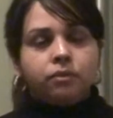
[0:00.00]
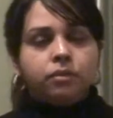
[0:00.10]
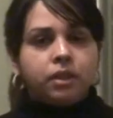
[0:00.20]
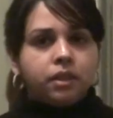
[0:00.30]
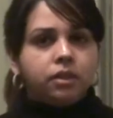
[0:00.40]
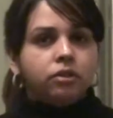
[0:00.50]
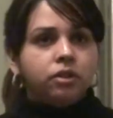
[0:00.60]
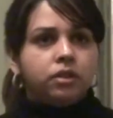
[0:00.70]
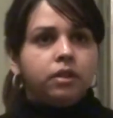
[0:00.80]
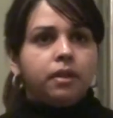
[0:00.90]
really
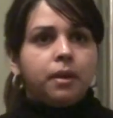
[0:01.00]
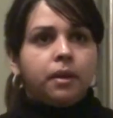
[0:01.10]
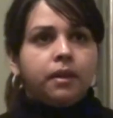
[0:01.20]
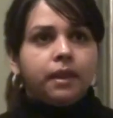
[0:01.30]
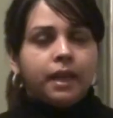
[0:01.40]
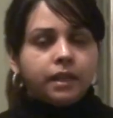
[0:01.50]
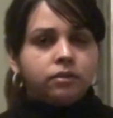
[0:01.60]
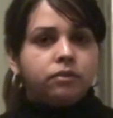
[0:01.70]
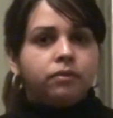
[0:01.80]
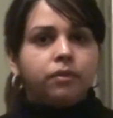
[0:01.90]
good
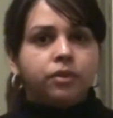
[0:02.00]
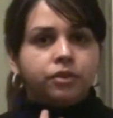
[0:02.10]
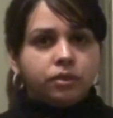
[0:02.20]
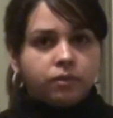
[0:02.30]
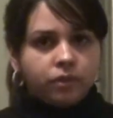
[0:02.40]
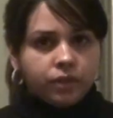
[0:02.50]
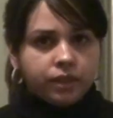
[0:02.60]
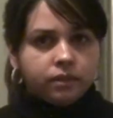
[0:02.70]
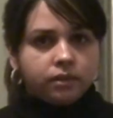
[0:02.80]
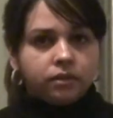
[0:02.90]
things for your
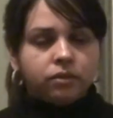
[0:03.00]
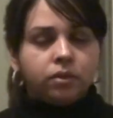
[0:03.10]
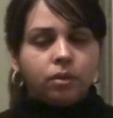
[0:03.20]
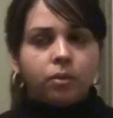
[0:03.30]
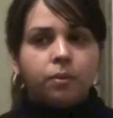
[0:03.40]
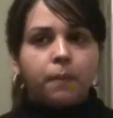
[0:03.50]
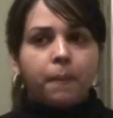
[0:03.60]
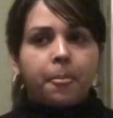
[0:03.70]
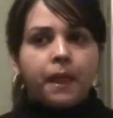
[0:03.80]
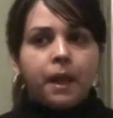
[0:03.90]
voice. So
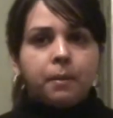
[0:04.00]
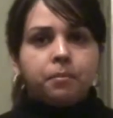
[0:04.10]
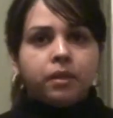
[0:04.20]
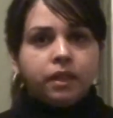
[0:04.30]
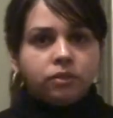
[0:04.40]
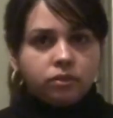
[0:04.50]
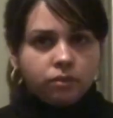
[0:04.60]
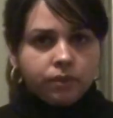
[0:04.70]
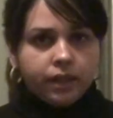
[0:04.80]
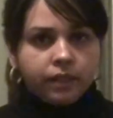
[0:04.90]
please
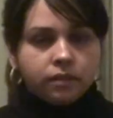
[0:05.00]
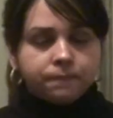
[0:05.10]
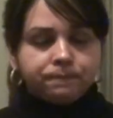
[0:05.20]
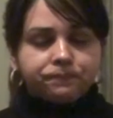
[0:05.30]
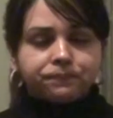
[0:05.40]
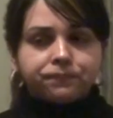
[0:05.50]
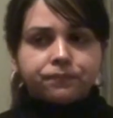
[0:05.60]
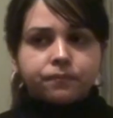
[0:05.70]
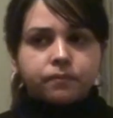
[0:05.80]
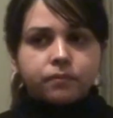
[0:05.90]
do that.
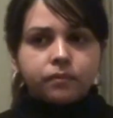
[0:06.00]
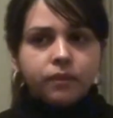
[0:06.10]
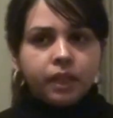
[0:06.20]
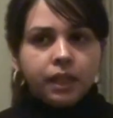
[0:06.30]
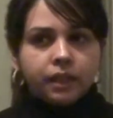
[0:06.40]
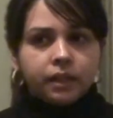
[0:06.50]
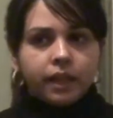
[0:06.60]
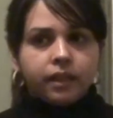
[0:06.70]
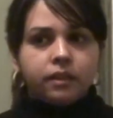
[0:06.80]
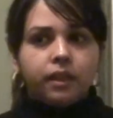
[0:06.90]
And
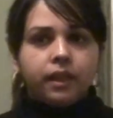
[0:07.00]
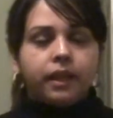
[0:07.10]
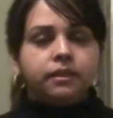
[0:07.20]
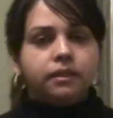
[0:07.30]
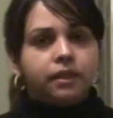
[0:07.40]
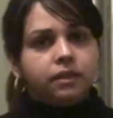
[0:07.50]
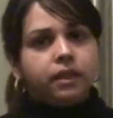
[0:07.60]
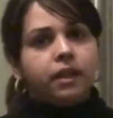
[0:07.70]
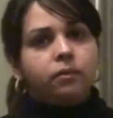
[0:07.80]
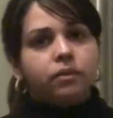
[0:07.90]
then the last thing
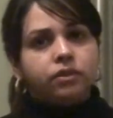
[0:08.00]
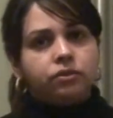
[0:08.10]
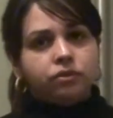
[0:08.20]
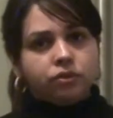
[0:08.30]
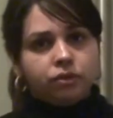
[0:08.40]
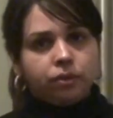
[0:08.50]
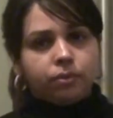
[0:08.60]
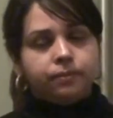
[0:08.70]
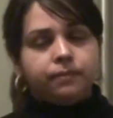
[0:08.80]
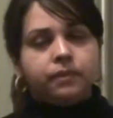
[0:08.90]
that I want you to
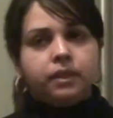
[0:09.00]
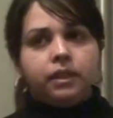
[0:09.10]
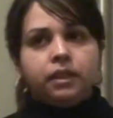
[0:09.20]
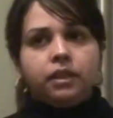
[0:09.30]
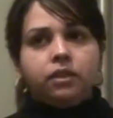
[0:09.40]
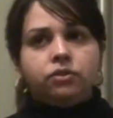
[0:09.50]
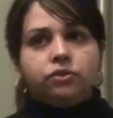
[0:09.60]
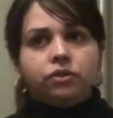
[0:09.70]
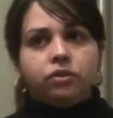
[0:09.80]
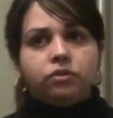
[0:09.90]
do
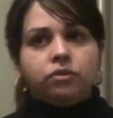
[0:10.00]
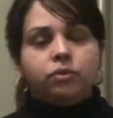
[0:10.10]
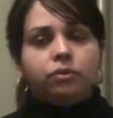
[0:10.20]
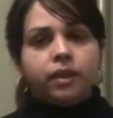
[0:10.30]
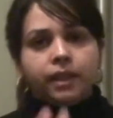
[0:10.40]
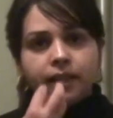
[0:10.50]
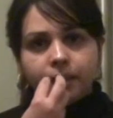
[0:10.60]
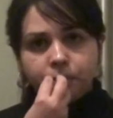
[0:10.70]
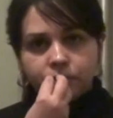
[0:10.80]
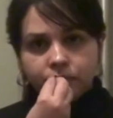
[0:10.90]
is just do the
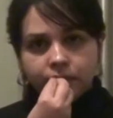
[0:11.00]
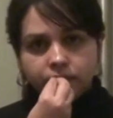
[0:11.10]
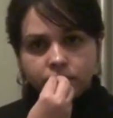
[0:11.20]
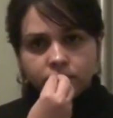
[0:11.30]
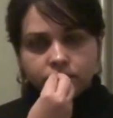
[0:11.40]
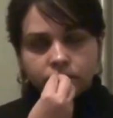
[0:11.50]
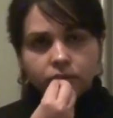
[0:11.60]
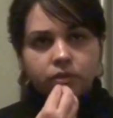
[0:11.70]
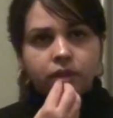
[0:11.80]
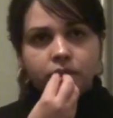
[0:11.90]
lip ring
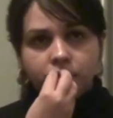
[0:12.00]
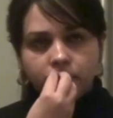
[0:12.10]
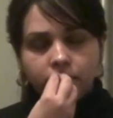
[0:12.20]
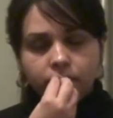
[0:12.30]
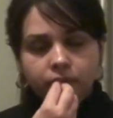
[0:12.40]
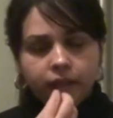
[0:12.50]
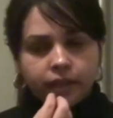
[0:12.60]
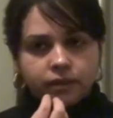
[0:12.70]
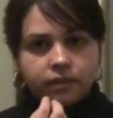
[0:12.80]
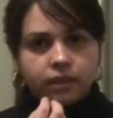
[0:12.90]
or the
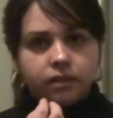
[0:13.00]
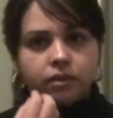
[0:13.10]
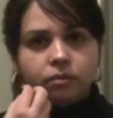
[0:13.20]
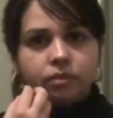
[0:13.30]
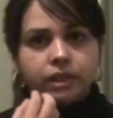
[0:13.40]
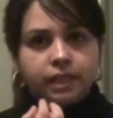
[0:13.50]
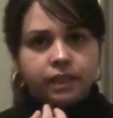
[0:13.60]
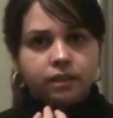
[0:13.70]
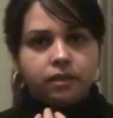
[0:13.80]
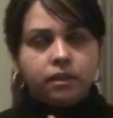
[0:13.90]
exercise that we did,